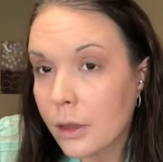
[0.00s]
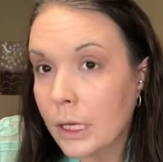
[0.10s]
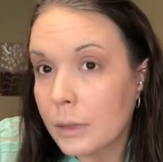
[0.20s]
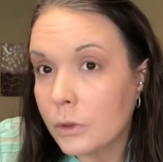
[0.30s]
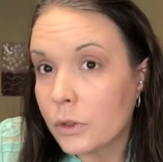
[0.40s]

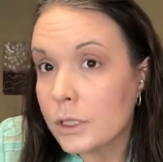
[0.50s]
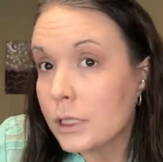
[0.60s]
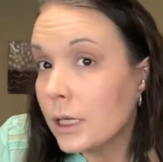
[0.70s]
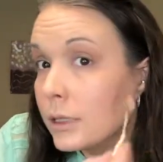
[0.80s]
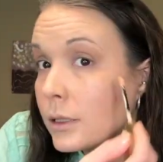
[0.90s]
Yeah, I'm going to
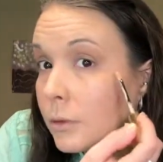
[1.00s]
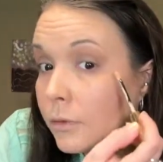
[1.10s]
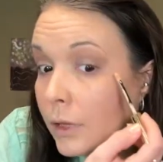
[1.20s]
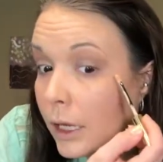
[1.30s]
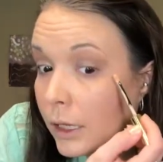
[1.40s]
take some
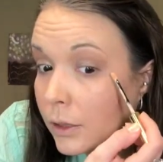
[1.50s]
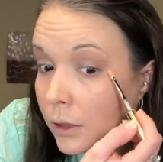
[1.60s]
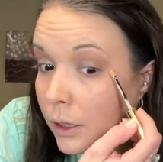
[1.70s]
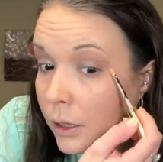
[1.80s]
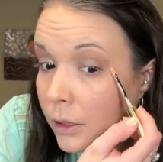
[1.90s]
of
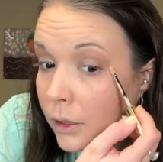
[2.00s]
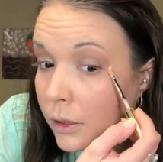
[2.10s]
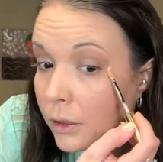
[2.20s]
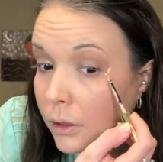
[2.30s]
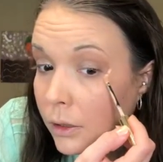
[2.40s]
Candlelight
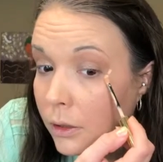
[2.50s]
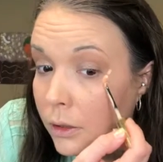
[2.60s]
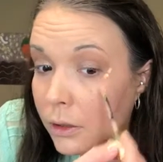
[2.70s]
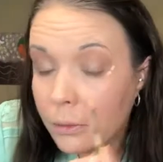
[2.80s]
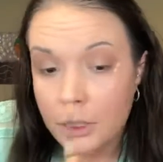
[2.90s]
and
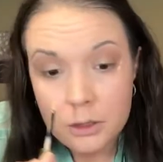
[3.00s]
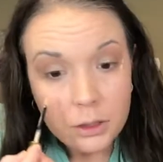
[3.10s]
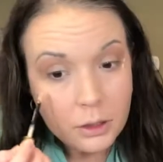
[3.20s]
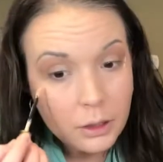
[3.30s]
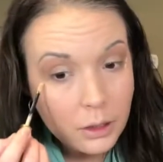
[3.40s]
I think I'm
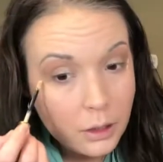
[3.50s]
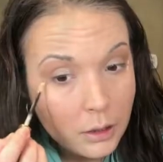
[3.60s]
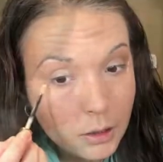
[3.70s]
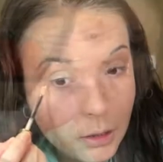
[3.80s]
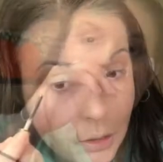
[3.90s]
actually gonna
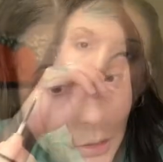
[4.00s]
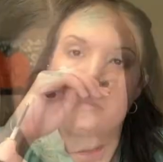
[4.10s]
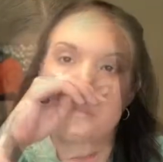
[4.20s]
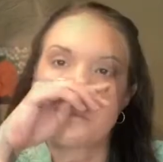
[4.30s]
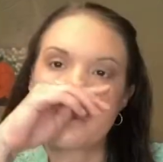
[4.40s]
like
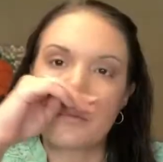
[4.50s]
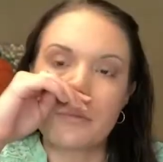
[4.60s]
clean.